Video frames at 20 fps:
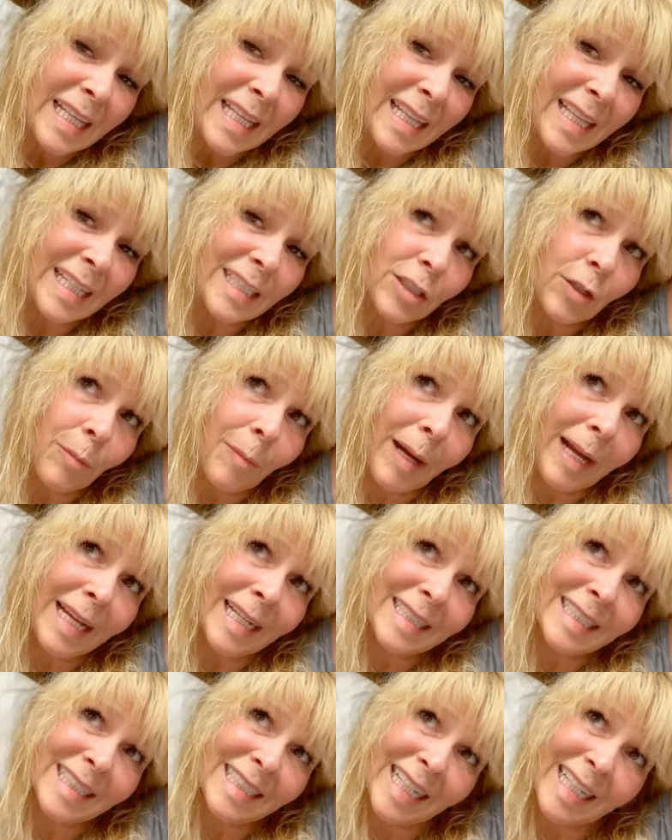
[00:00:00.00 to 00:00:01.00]
These are my
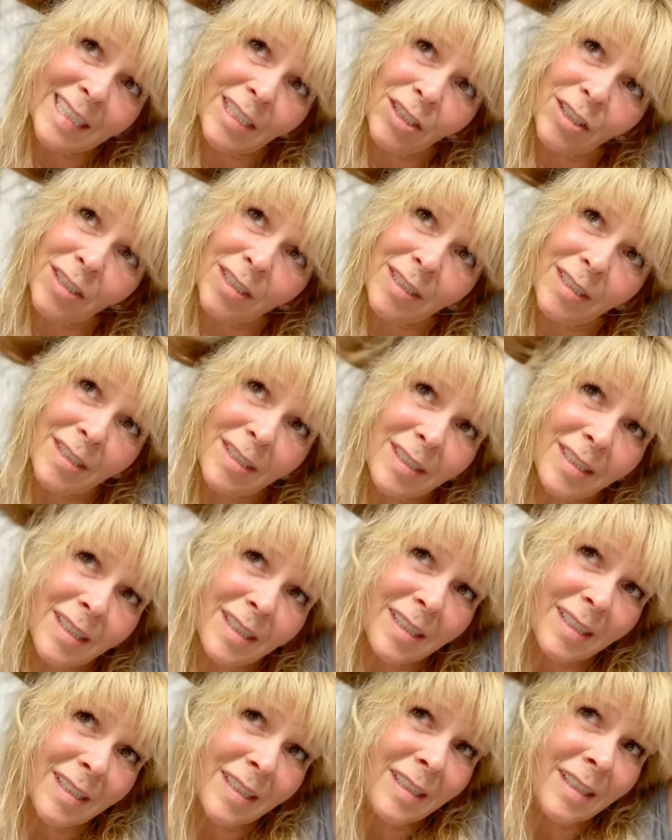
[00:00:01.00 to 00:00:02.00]
extensions.
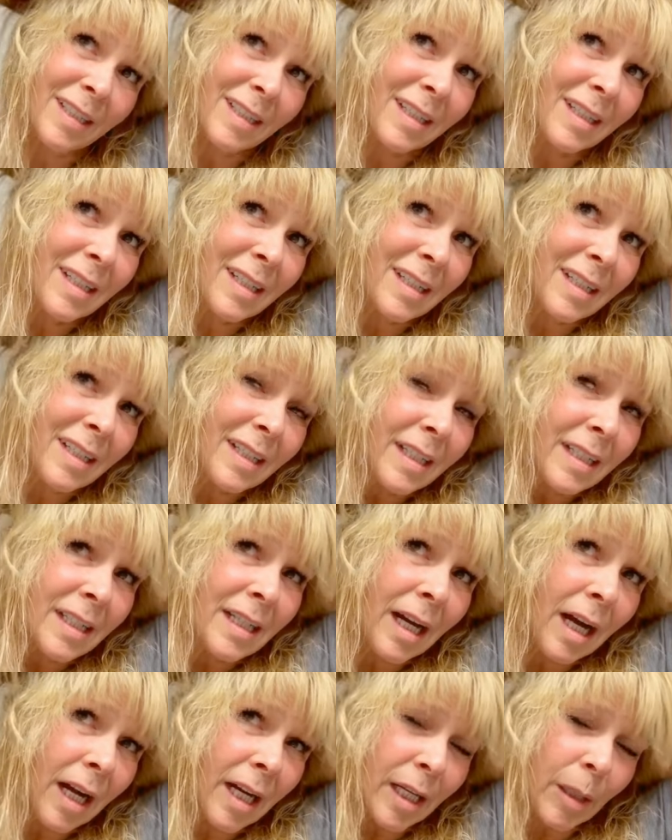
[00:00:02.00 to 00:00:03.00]

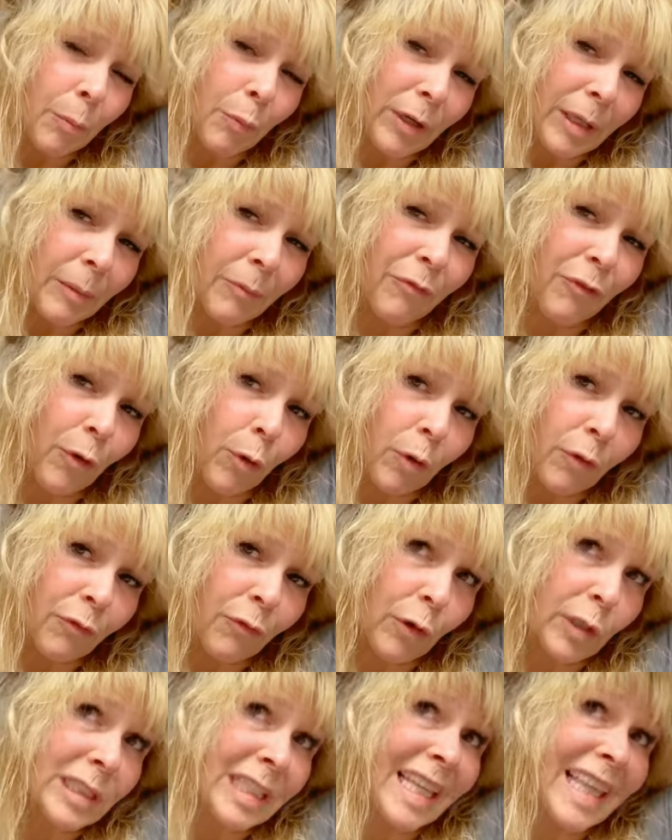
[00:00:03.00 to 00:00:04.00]
I'm going to bring them forward
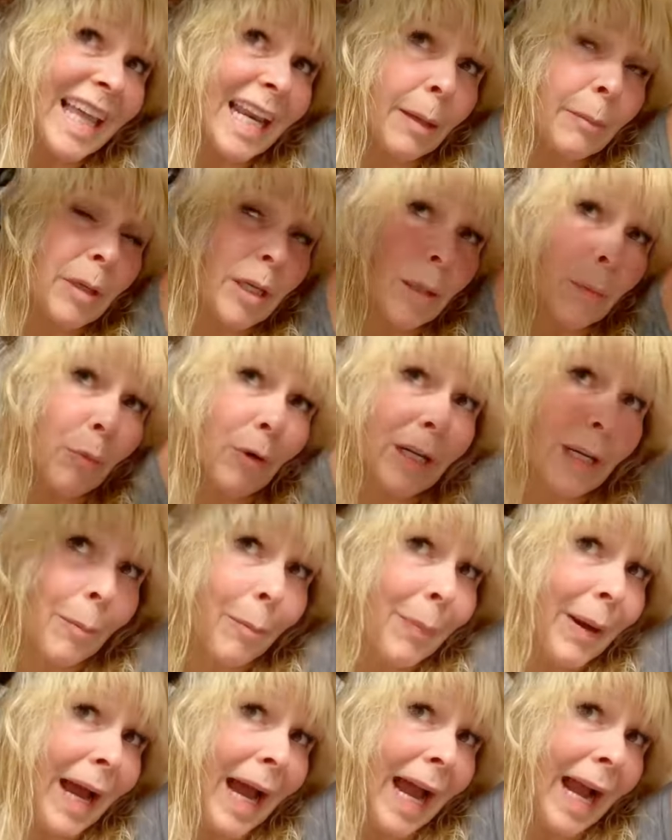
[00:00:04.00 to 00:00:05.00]
first, and then I'm going to bring
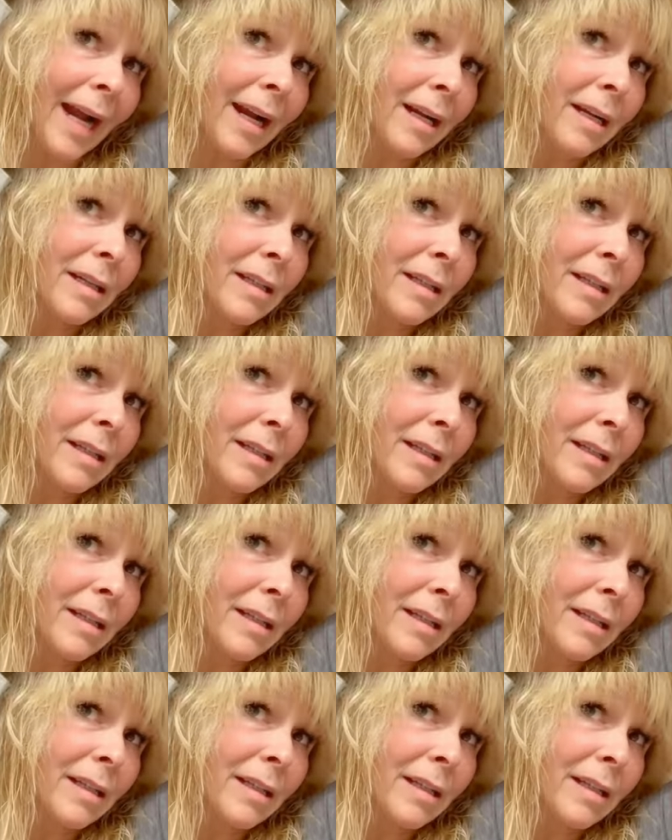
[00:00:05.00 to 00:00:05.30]
them back.